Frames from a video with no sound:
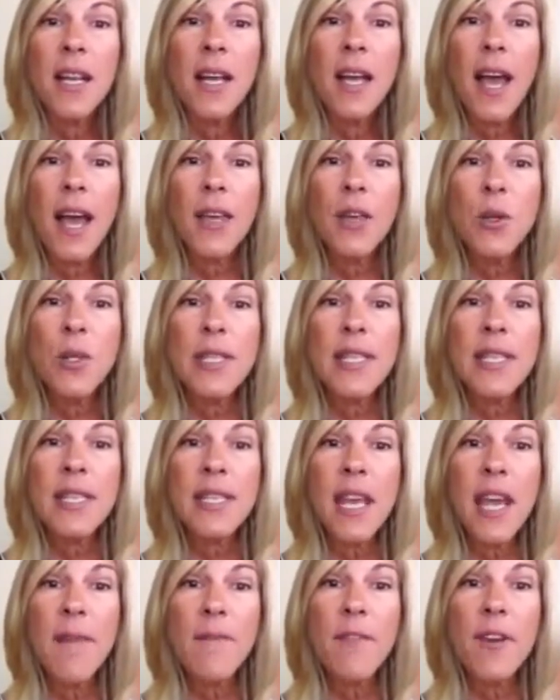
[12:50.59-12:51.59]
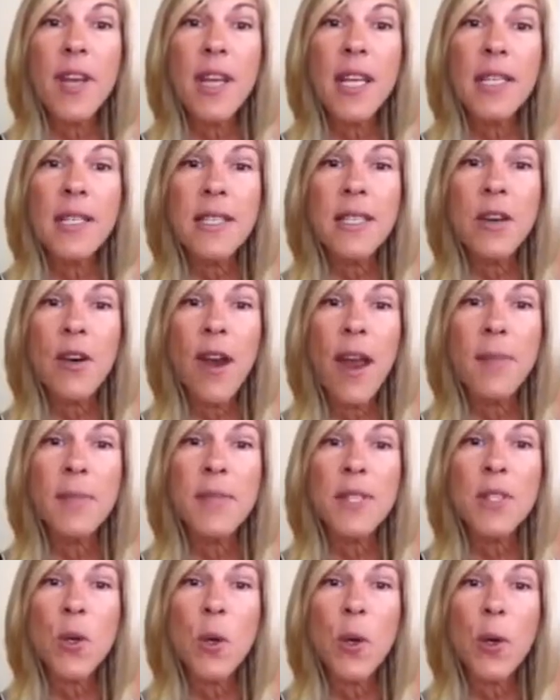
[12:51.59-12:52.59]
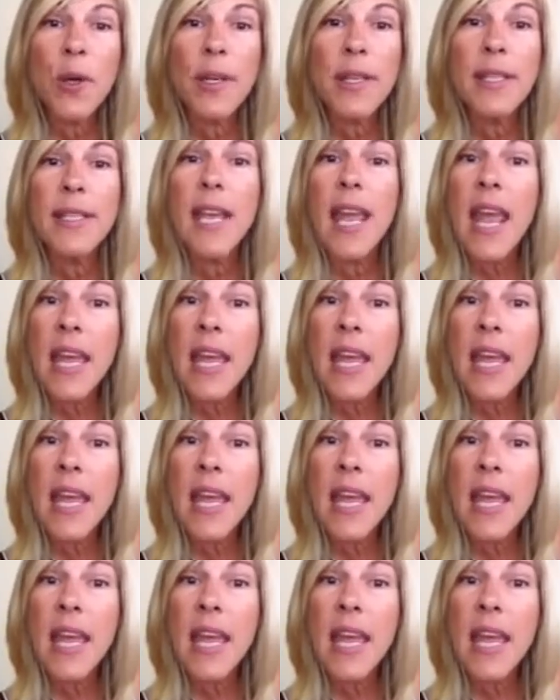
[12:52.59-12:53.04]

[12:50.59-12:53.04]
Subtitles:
I use the same for Instagram stories.